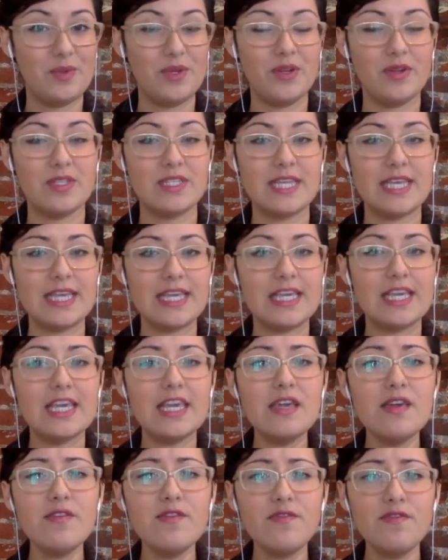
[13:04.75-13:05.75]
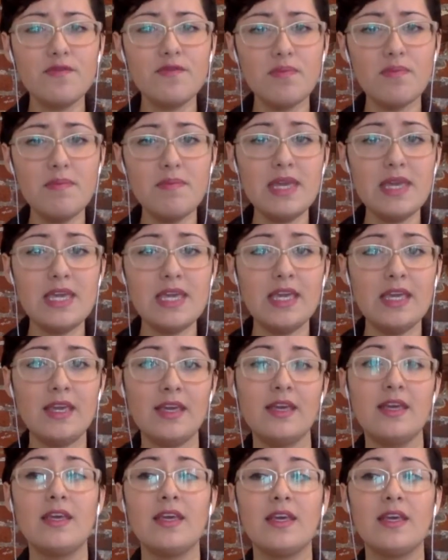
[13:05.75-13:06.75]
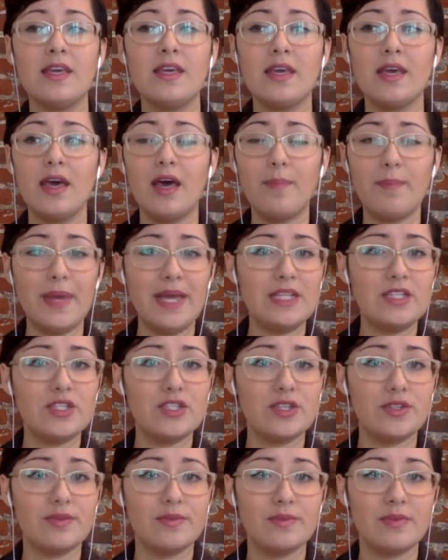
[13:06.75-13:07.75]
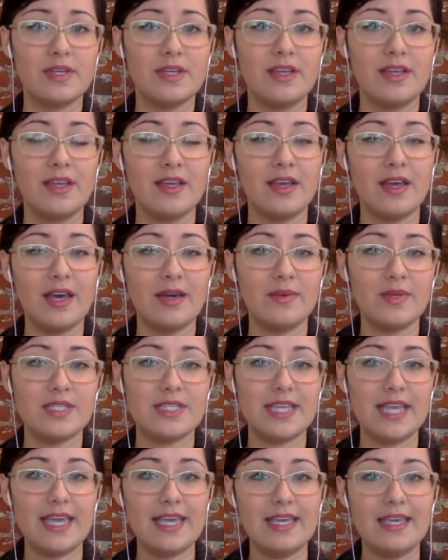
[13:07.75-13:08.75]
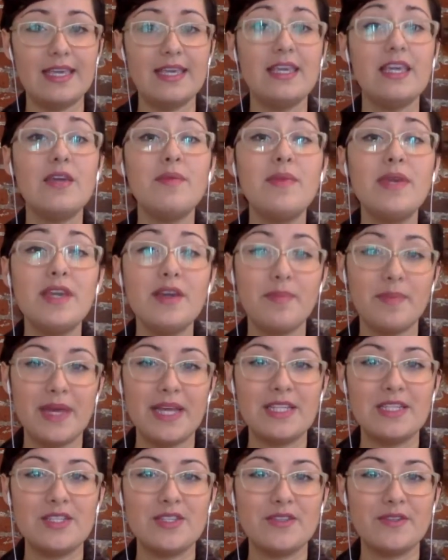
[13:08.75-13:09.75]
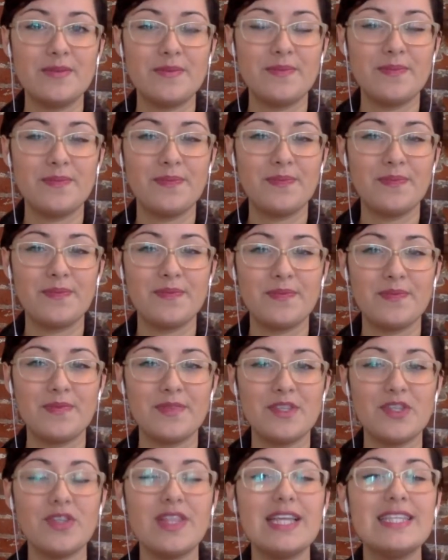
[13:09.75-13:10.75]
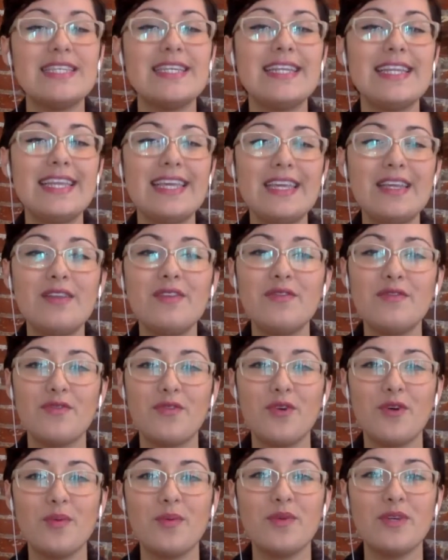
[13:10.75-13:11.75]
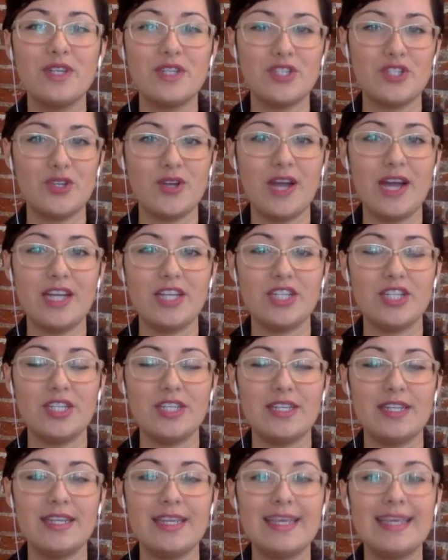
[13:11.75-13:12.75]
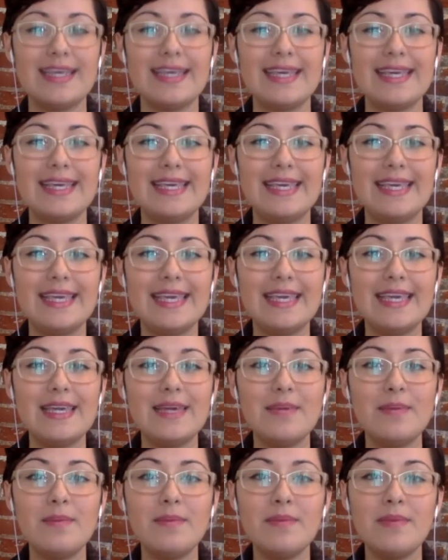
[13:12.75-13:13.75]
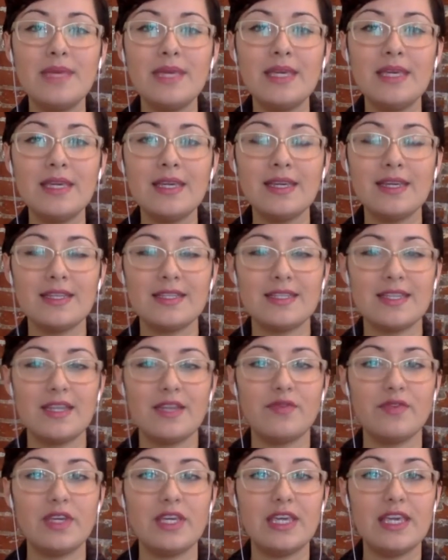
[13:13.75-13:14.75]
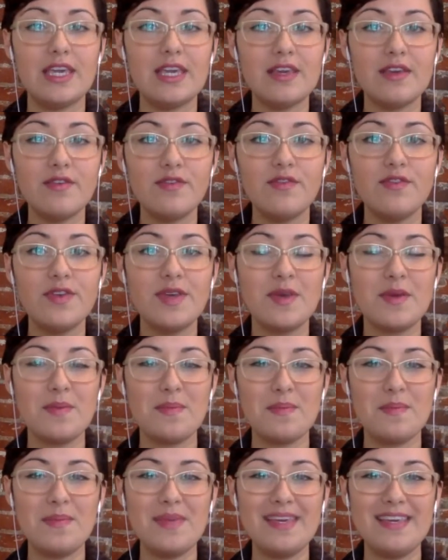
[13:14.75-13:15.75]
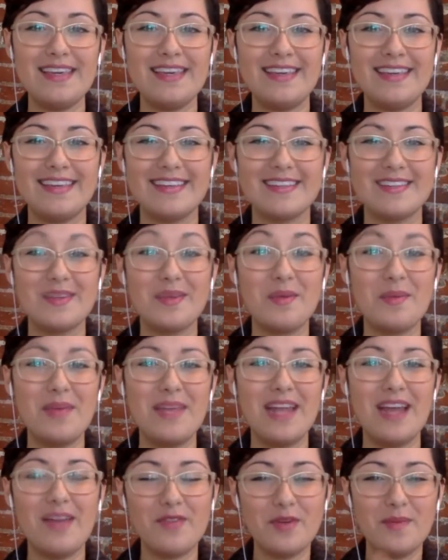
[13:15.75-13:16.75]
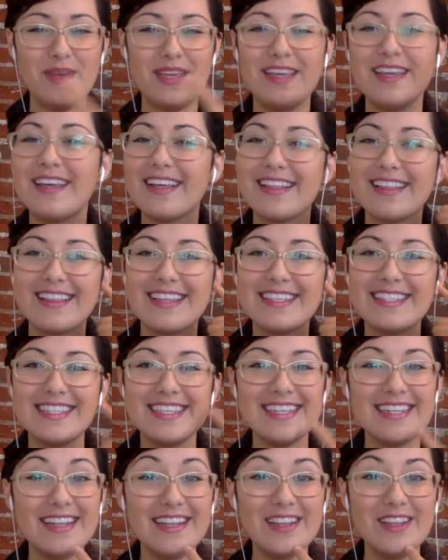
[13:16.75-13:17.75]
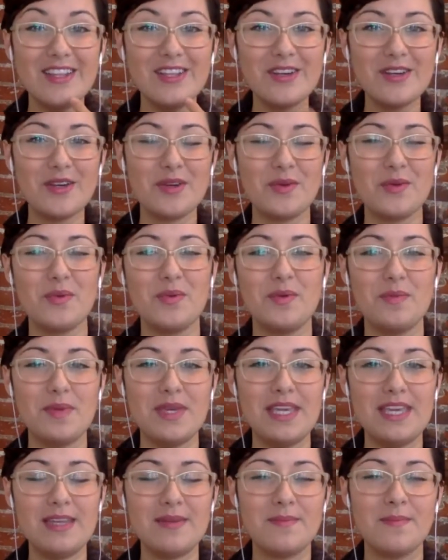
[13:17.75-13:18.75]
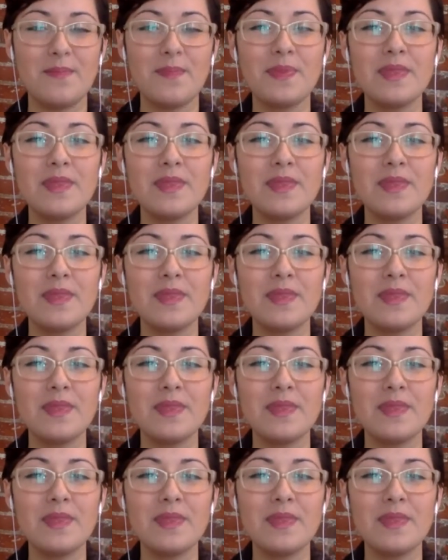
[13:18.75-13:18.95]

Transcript: We don't say give me a pencil. I would say give me a pencil. So that's an informal contraction. Give me instead of give me. So repeat after me. Listen, look, repeat.